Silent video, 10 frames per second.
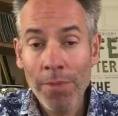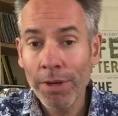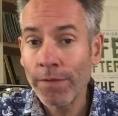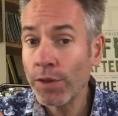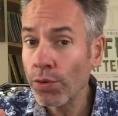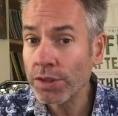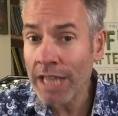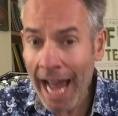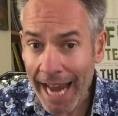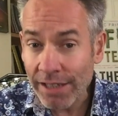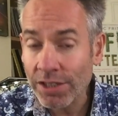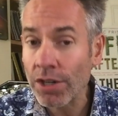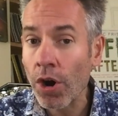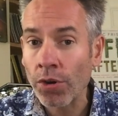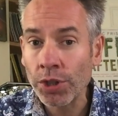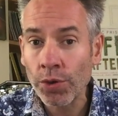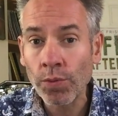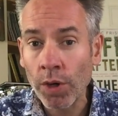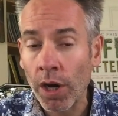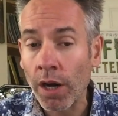But if you're taxed on your
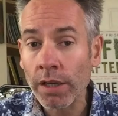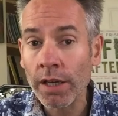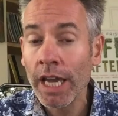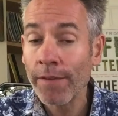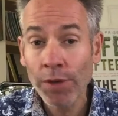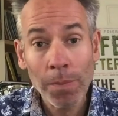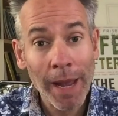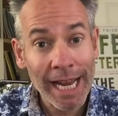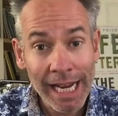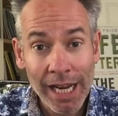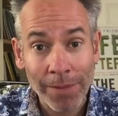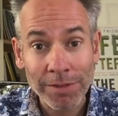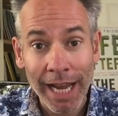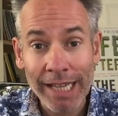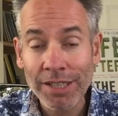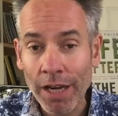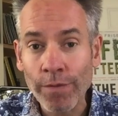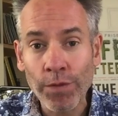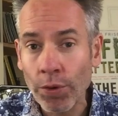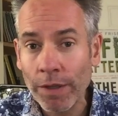work, if you pay income tax at
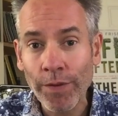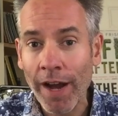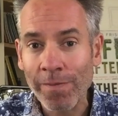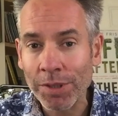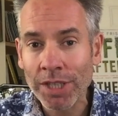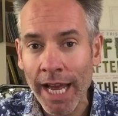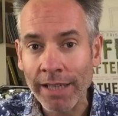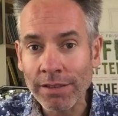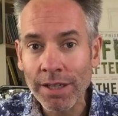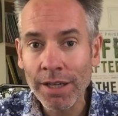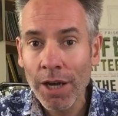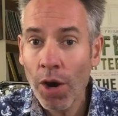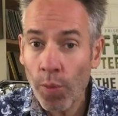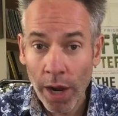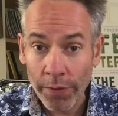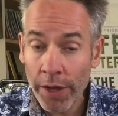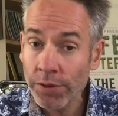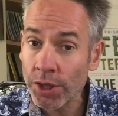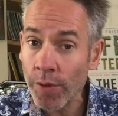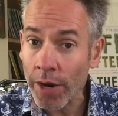45%, while
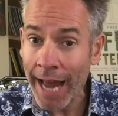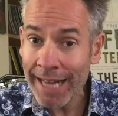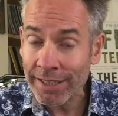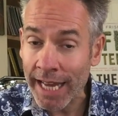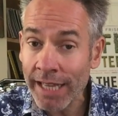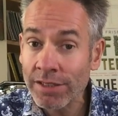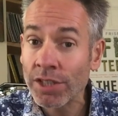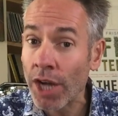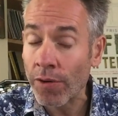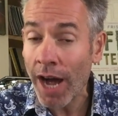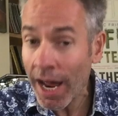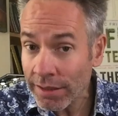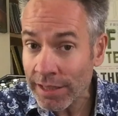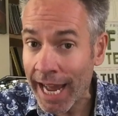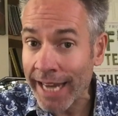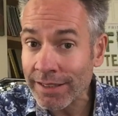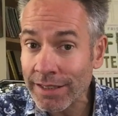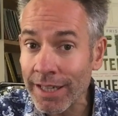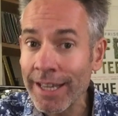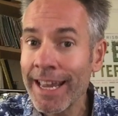those who own assets go
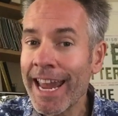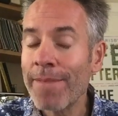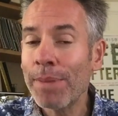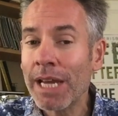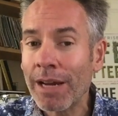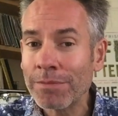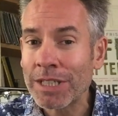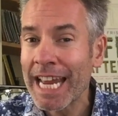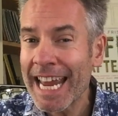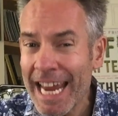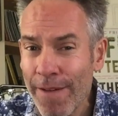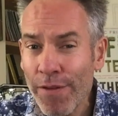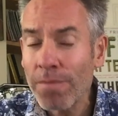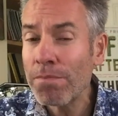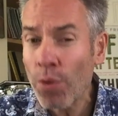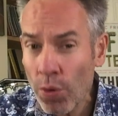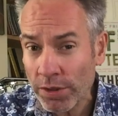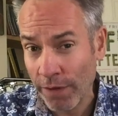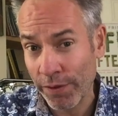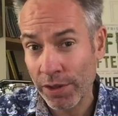untaxed, it becomes even more
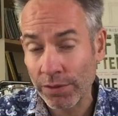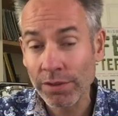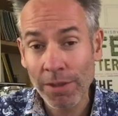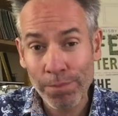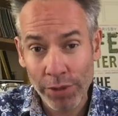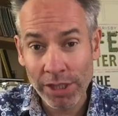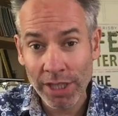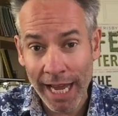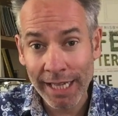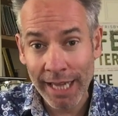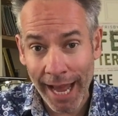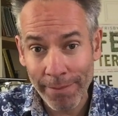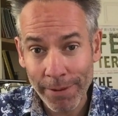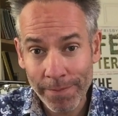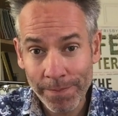difficult to bridge that gap.